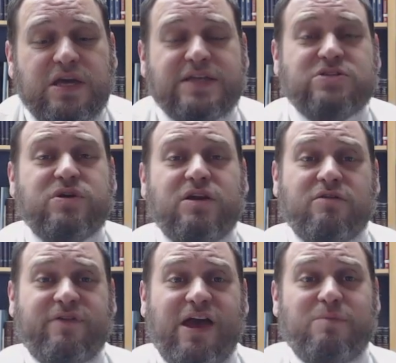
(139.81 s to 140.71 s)
And so
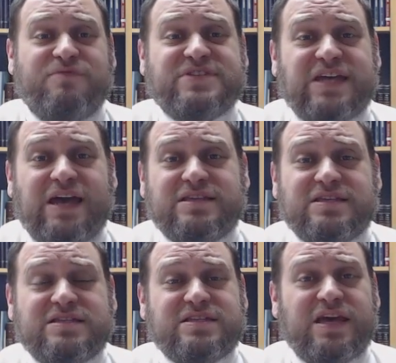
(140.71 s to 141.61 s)
here Reb Chaim of
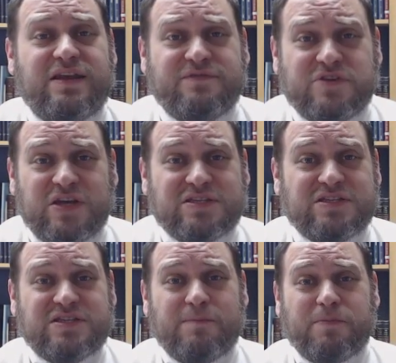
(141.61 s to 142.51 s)
Tzanz, instead of
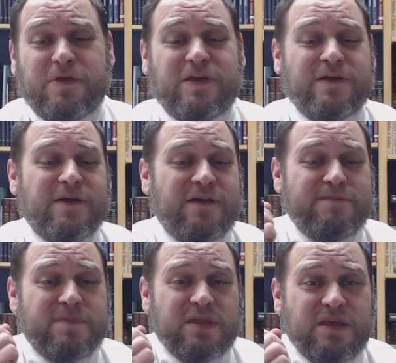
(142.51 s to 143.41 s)
just simply
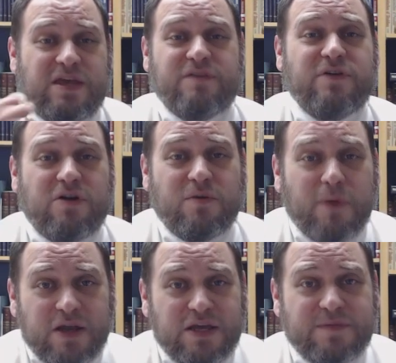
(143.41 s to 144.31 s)
giving her
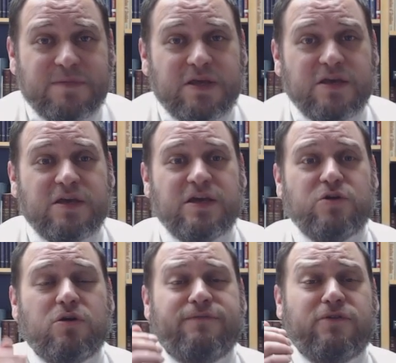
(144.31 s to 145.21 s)
money
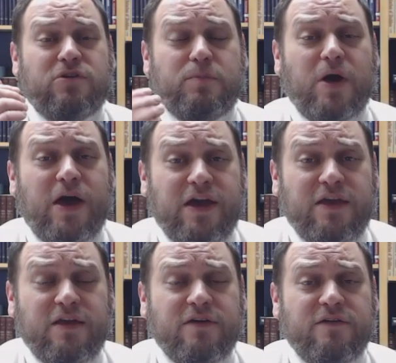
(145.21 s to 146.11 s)
in order for her to
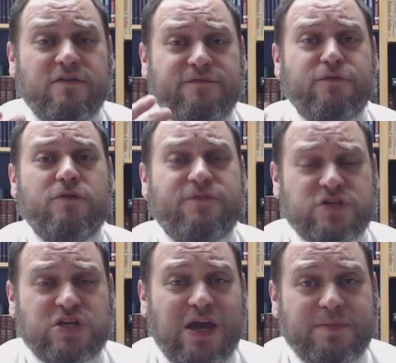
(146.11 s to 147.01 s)
buy food
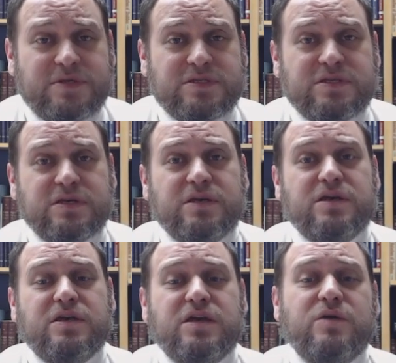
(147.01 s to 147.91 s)
for Shabbos,
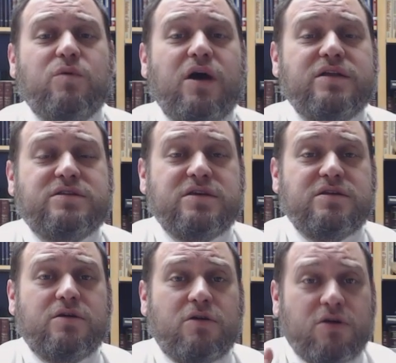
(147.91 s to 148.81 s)
he
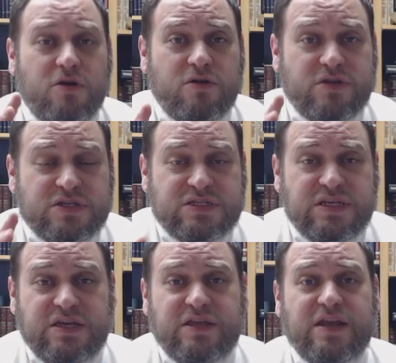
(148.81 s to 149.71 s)
wanted her to
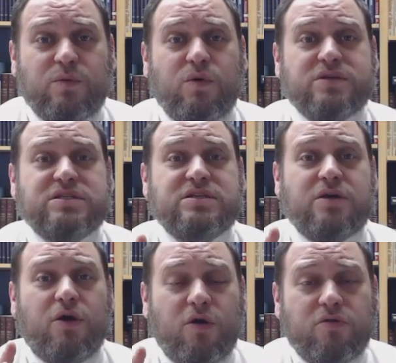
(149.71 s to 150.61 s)
see that it
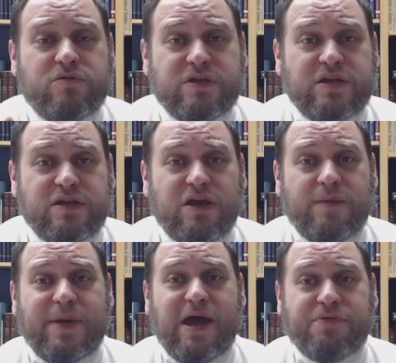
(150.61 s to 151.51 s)
wasn't only
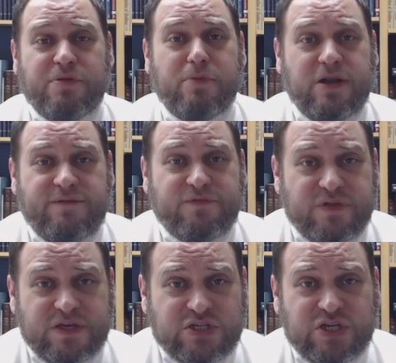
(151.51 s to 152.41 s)
about the money
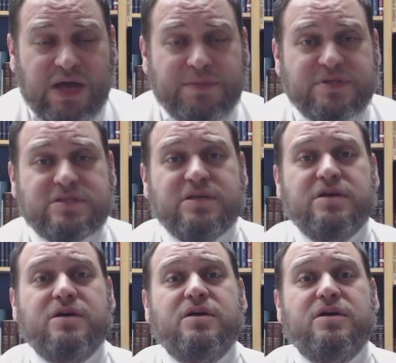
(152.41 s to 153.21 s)
for this Shabbos,